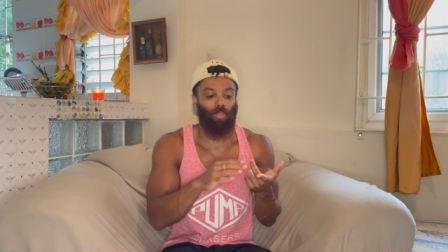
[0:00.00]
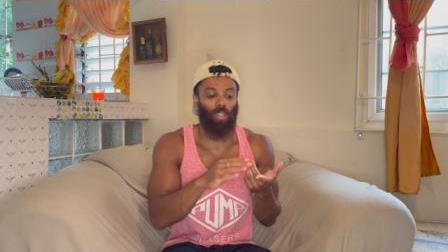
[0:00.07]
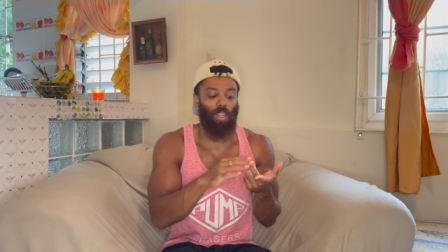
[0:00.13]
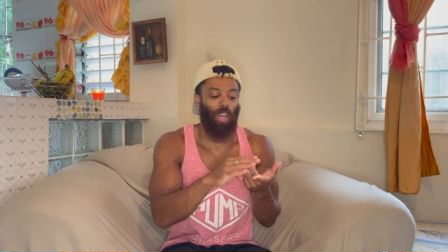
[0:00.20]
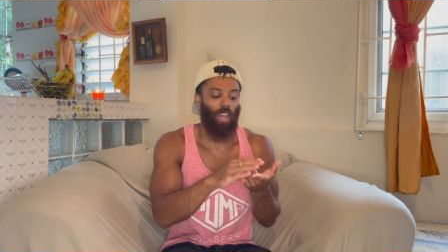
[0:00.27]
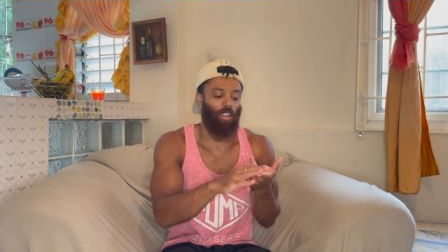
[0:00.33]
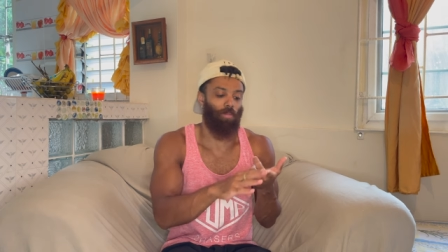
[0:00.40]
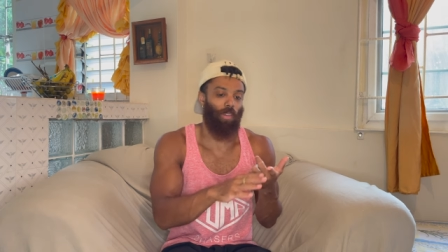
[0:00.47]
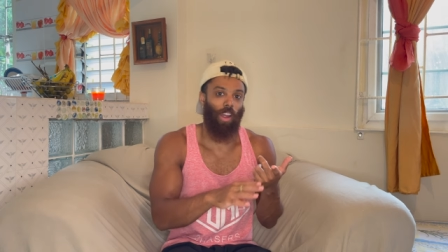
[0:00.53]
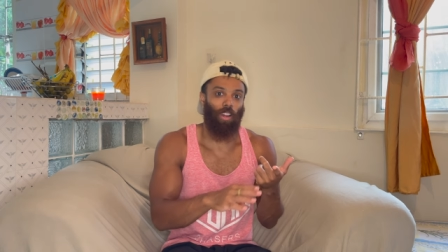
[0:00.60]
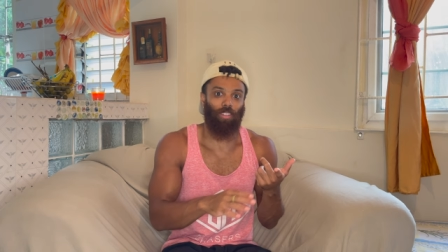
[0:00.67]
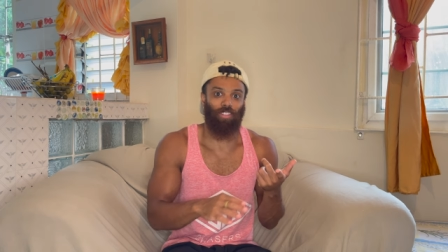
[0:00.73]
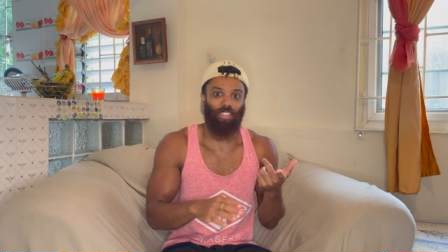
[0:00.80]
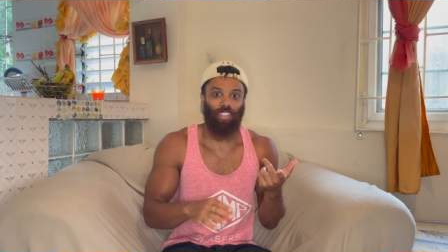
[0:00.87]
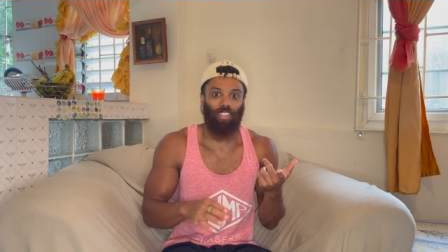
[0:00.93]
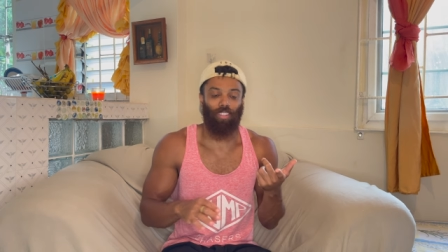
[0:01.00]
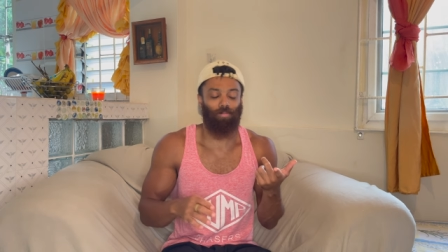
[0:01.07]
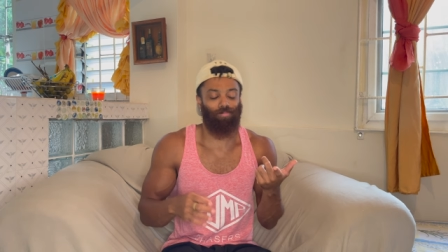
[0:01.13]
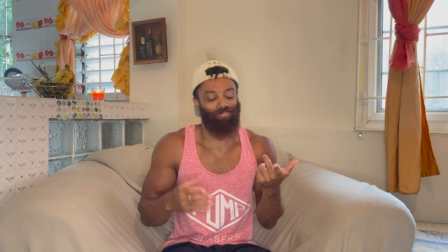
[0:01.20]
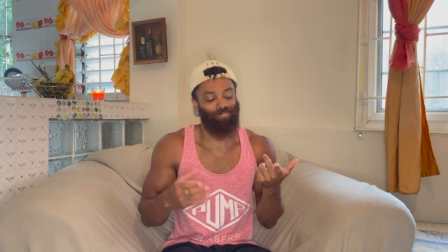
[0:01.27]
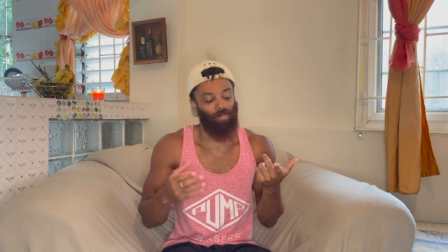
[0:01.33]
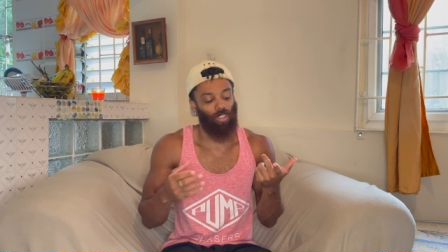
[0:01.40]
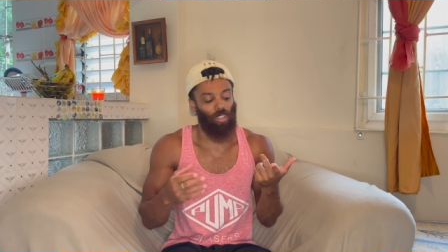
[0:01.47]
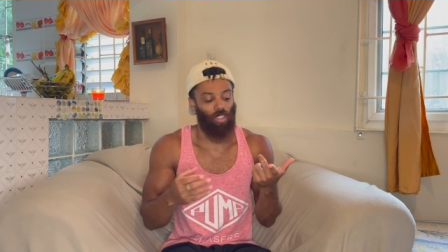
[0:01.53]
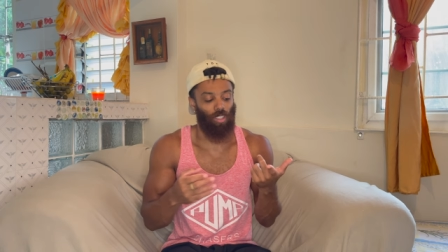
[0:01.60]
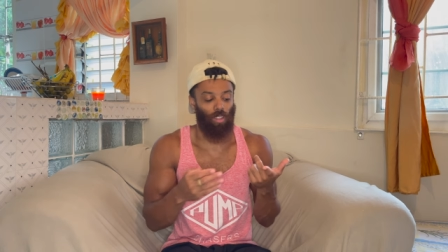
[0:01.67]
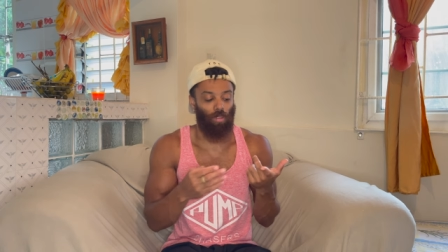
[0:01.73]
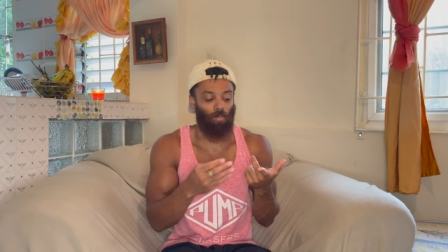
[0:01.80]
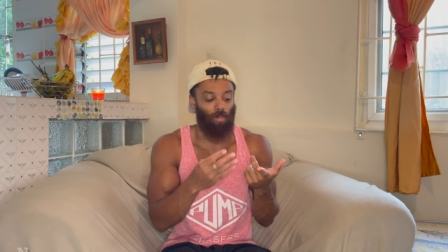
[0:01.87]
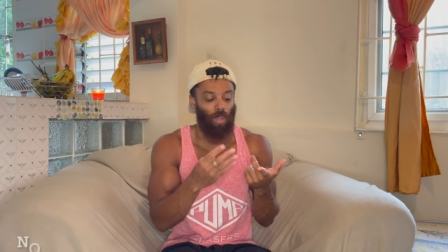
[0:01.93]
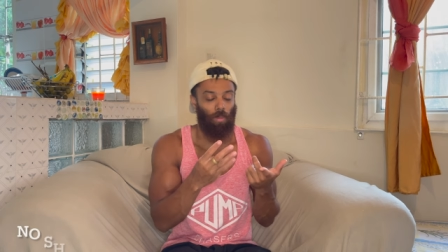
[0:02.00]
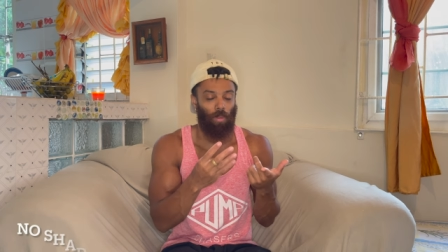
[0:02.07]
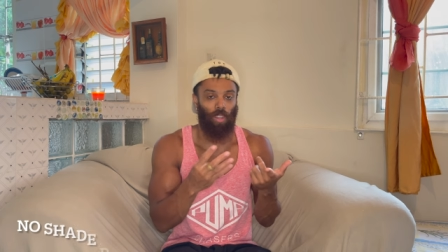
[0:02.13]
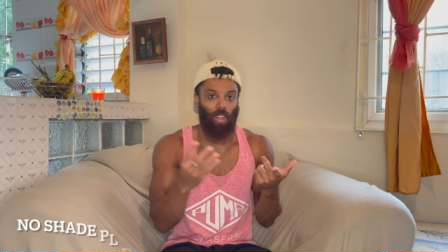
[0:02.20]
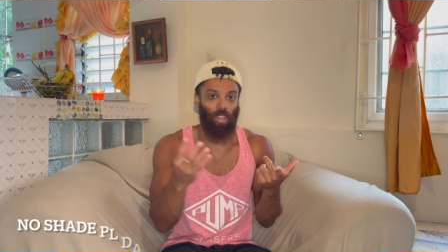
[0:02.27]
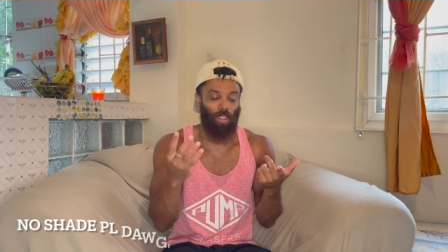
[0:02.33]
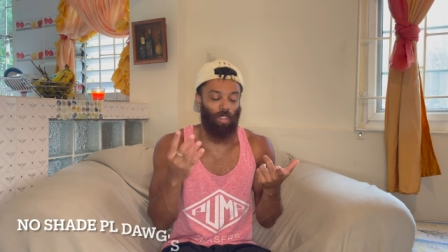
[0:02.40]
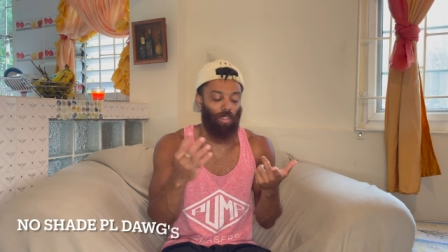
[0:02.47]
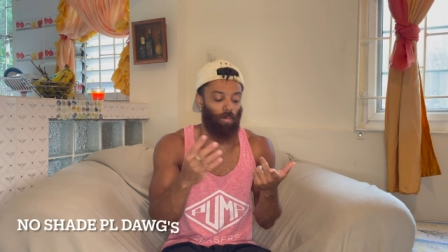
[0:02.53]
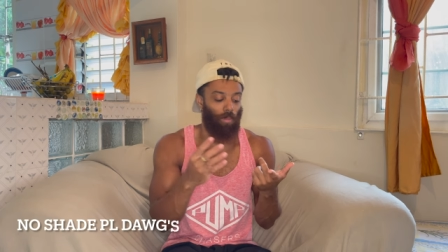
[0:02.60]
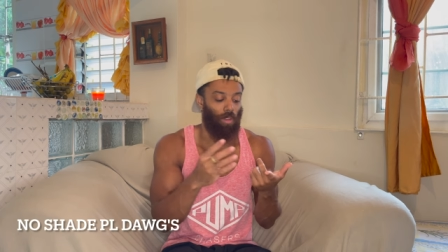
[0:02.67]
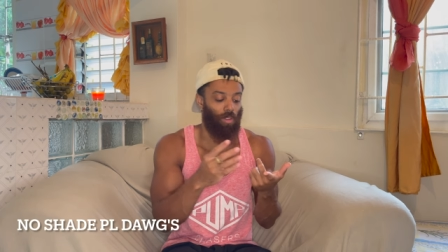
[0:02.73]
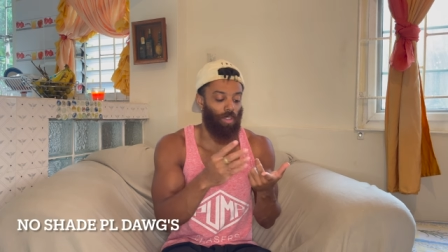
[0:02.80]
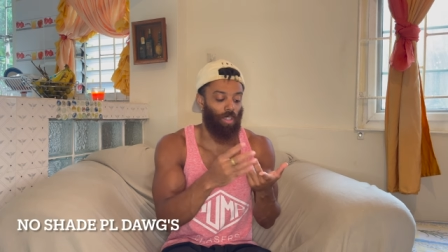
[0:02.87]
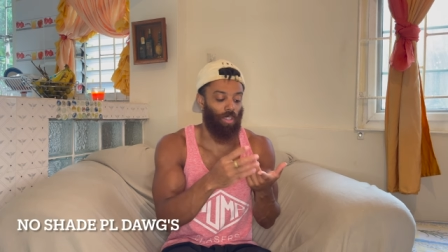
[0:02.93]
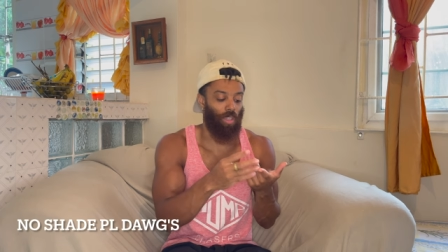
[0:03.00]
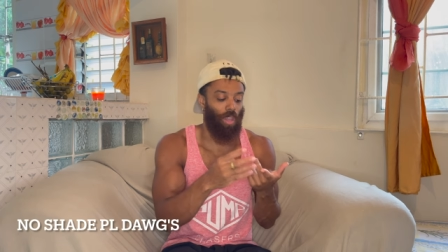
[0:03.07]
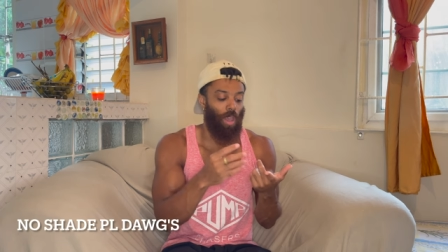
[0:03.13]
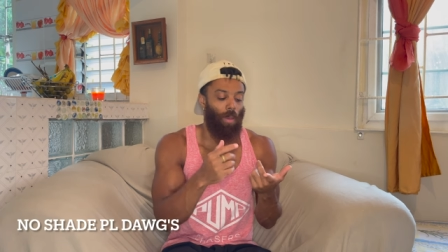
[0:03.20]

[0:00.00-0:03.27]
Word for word: kind of powerlifting, you know, maybe they eat some of the things.